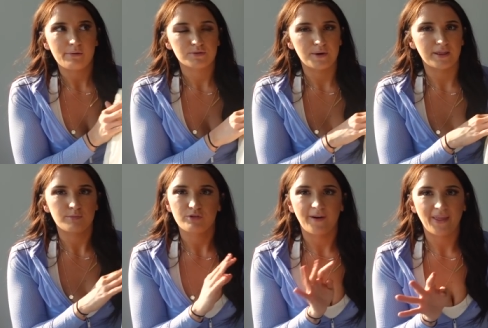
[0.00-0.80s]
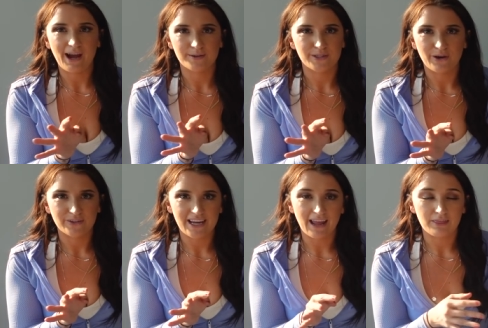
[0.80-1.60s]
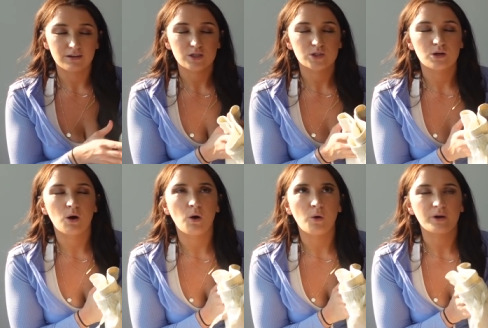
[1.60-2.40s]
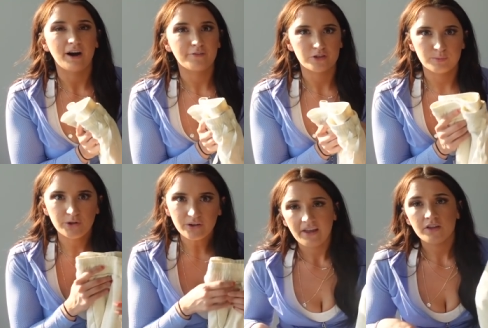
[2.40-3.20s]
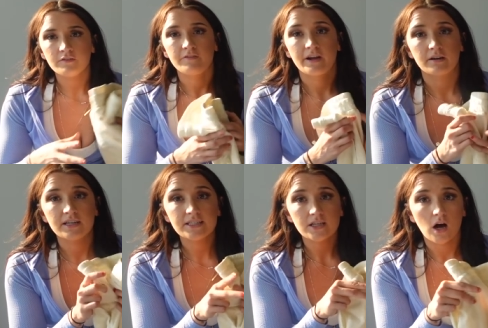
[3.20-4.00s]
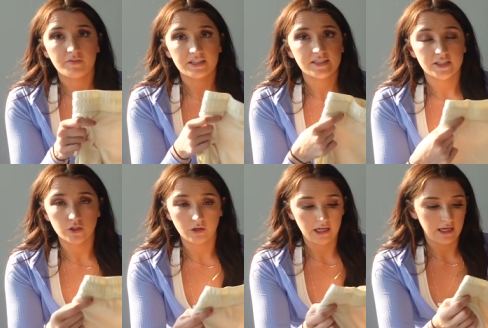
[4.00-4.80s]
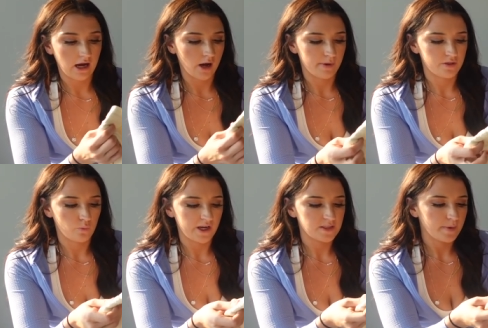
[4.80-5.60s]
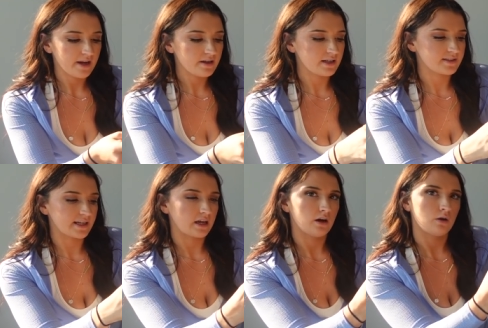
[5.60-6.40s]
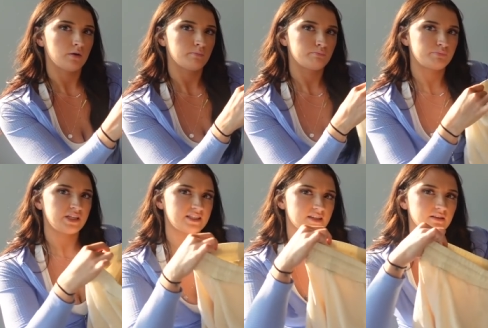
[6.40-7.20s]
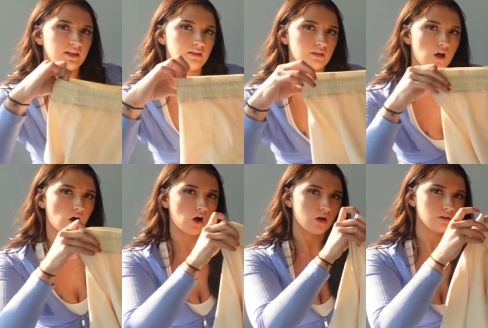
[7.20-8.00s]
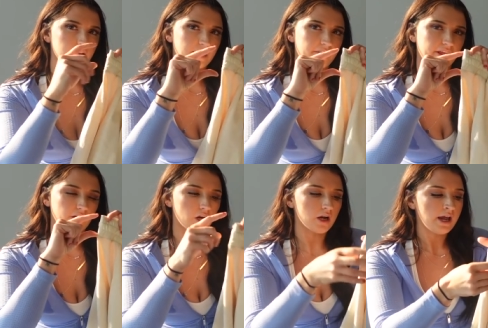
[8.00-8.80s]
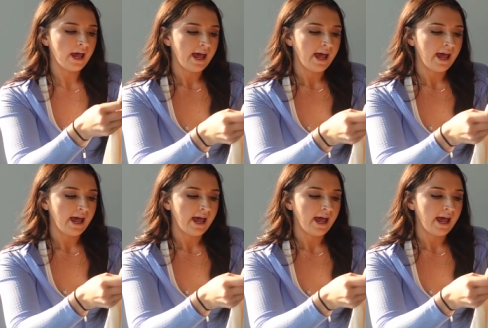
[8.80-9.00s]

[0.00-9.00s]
I was wearing them around the house all day. They're so comfortable and they're very soft and silky, and the waistband is like decently long, like thicker,